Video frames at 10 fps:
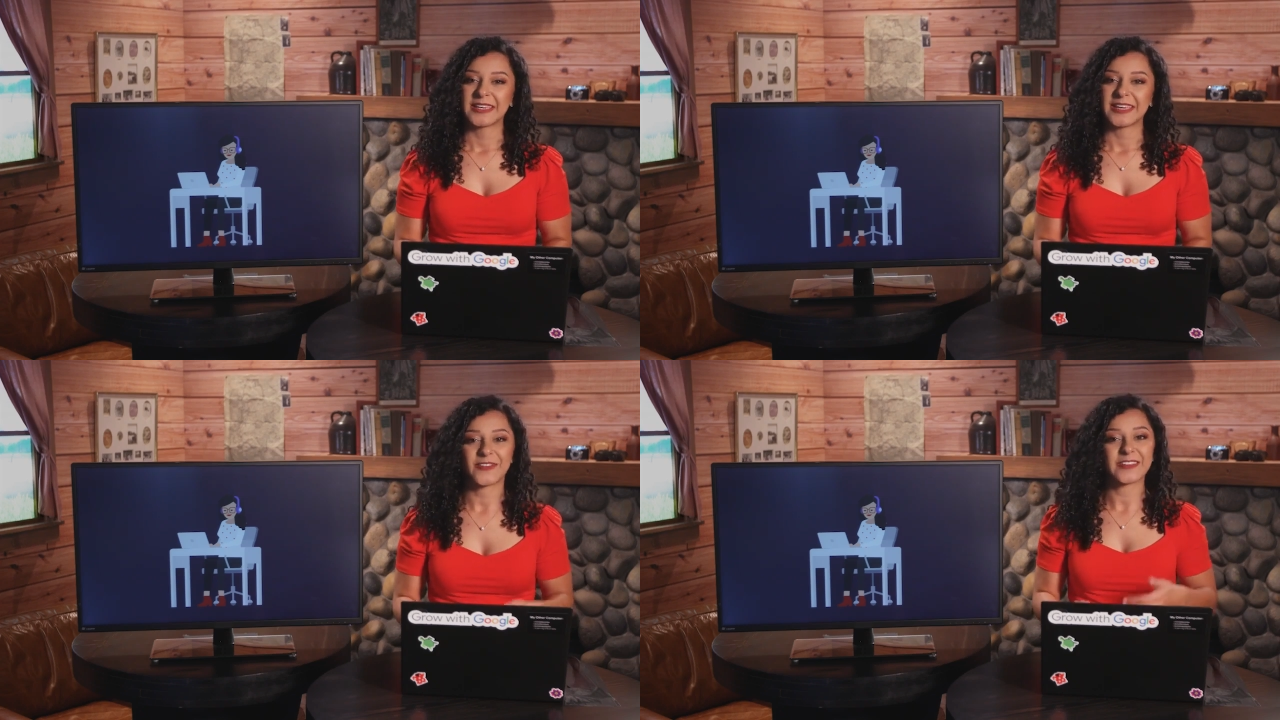
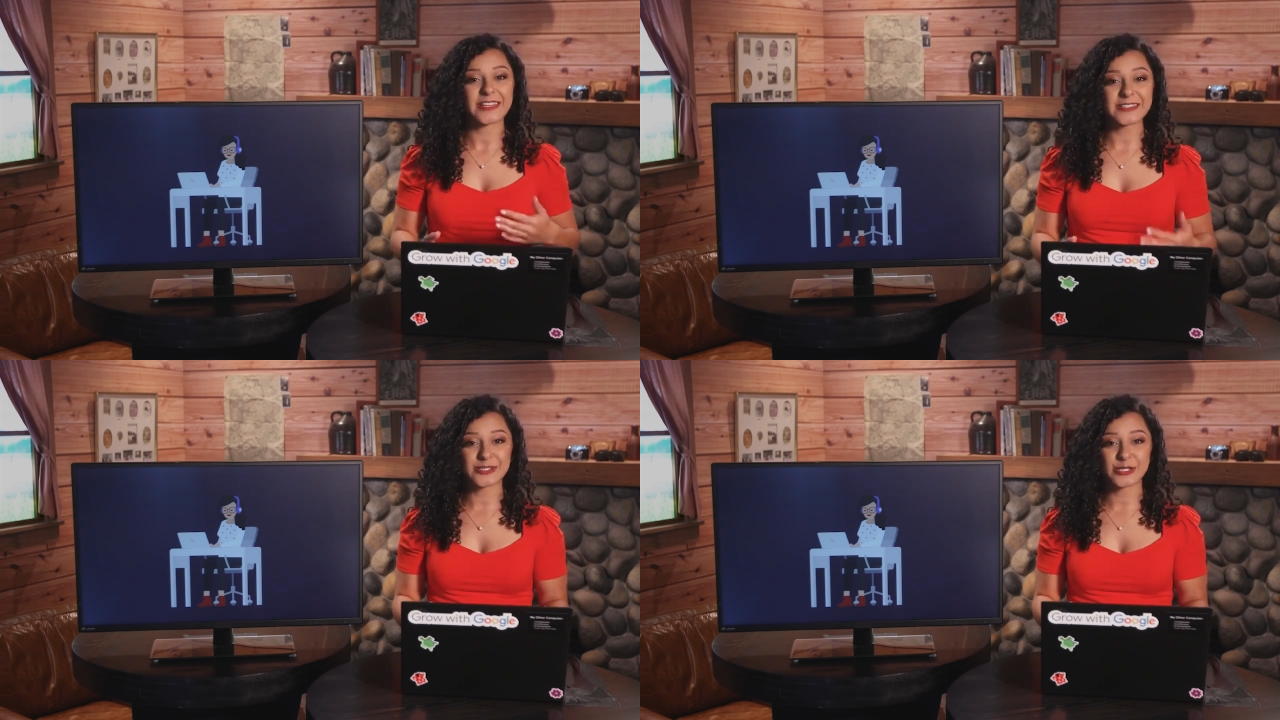If it
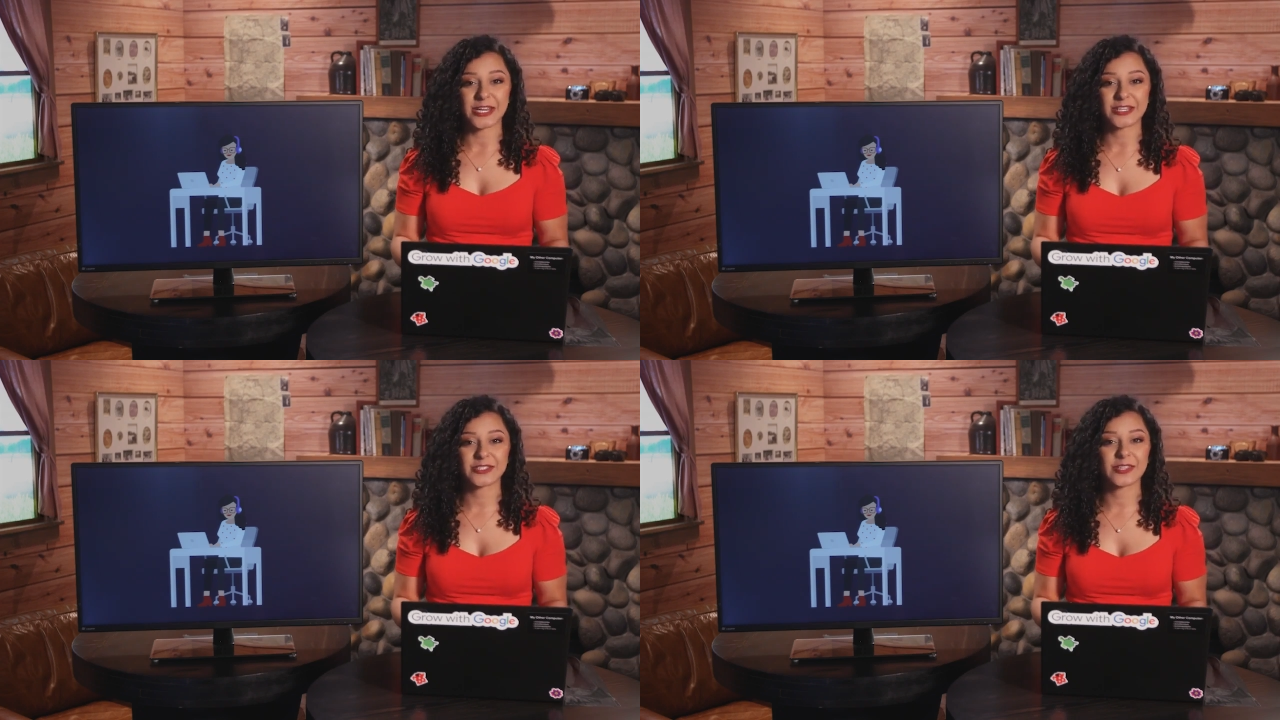doesn't
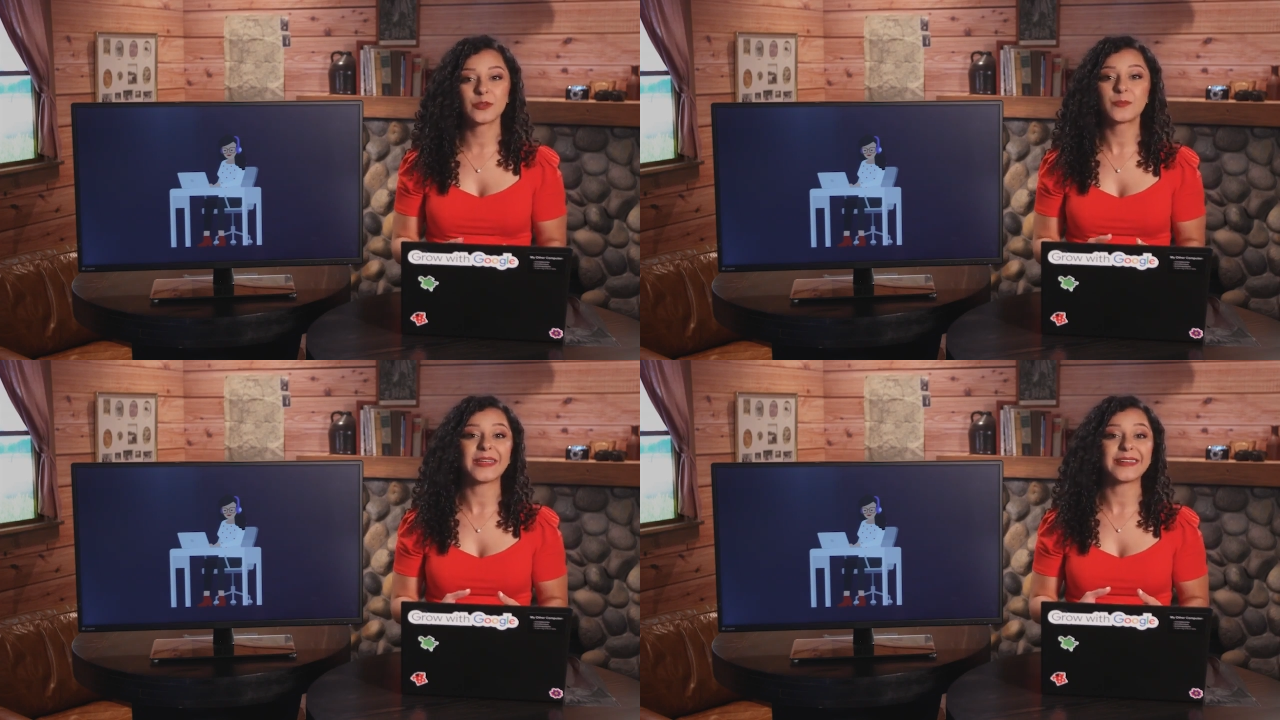change, the
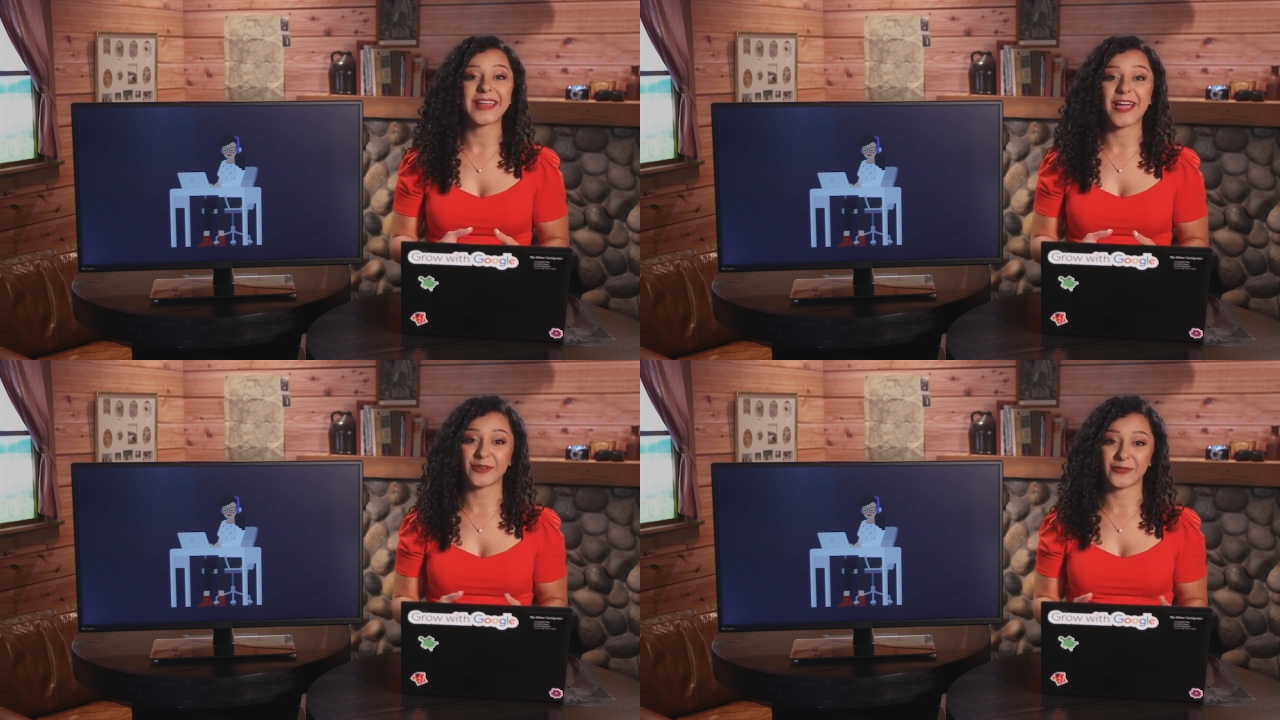loop may
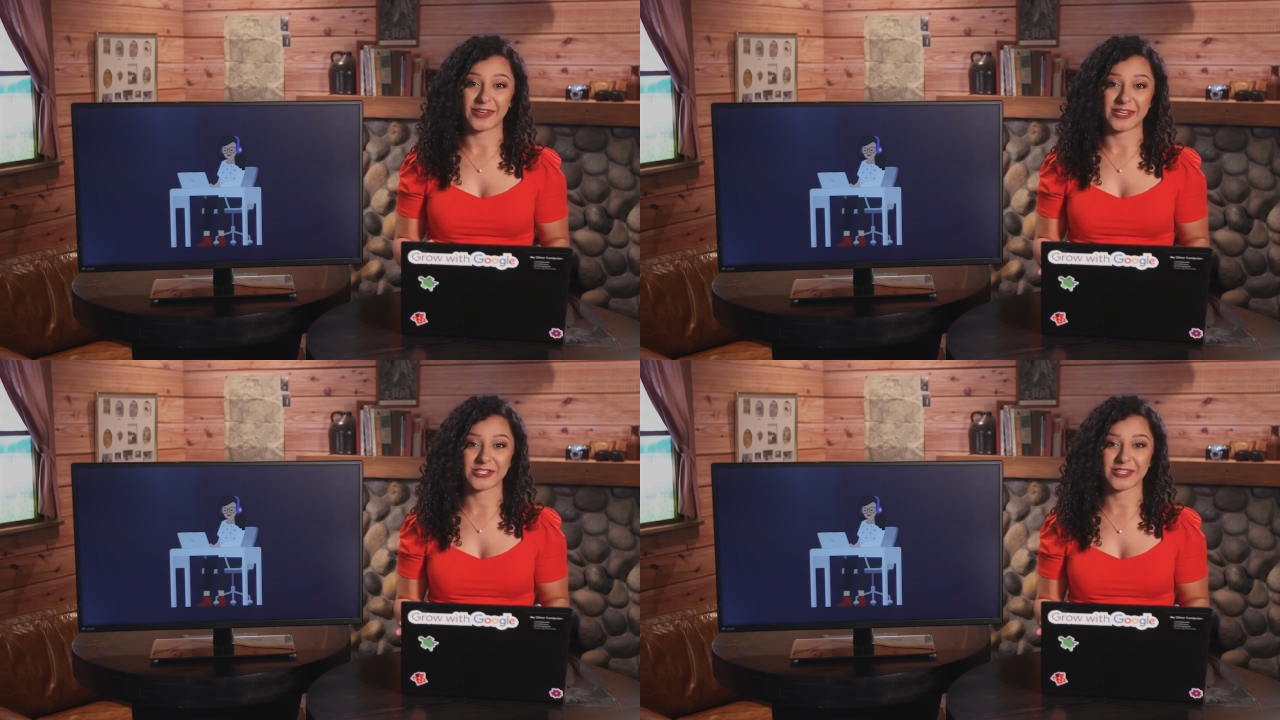never
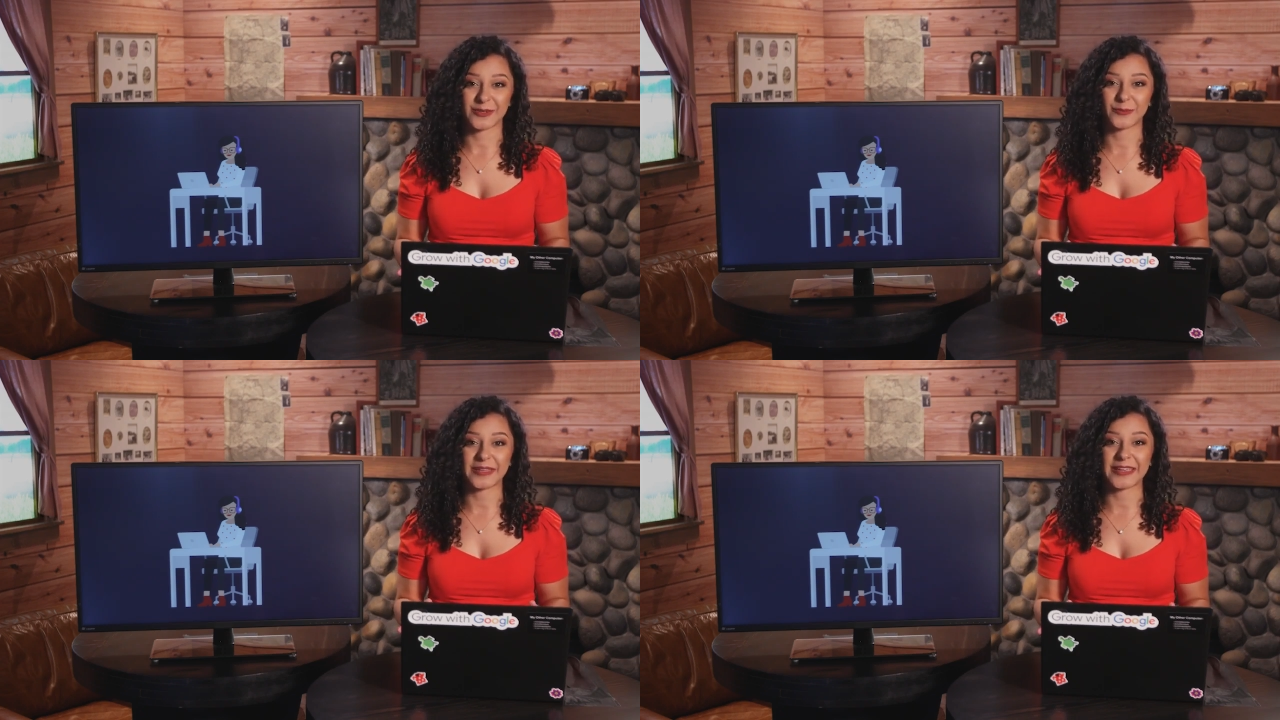finish,
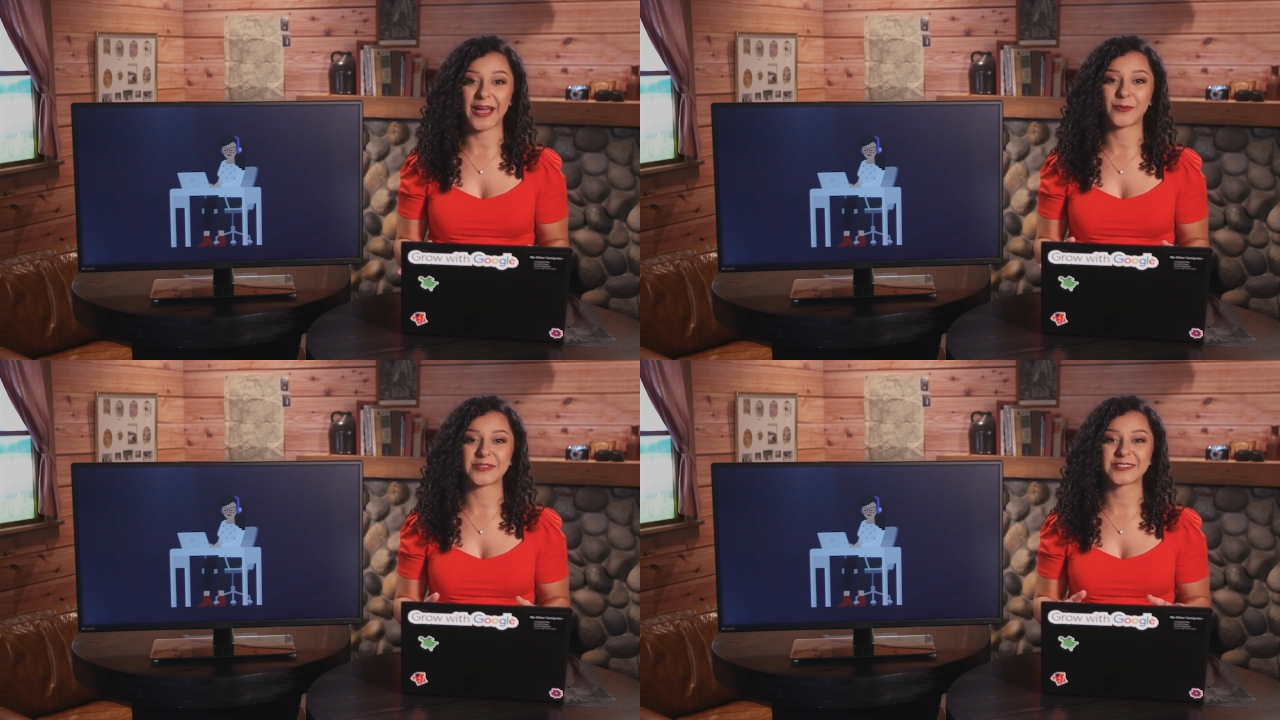and we
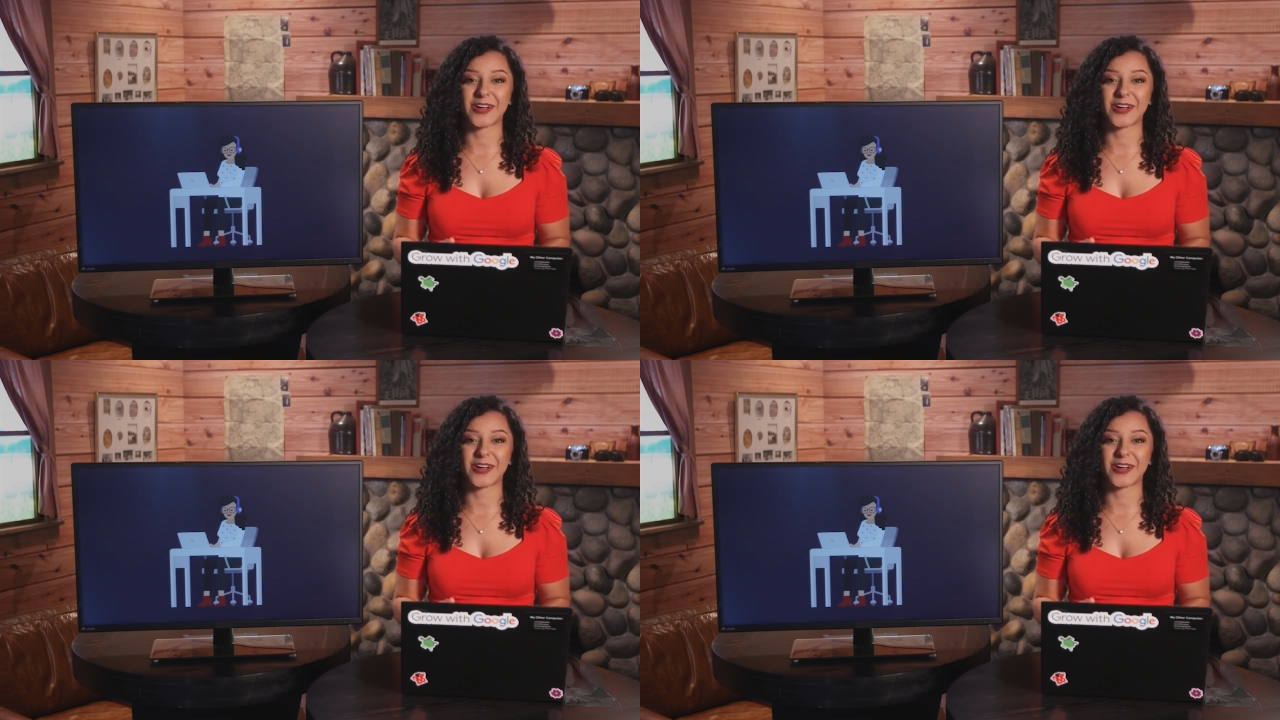get what's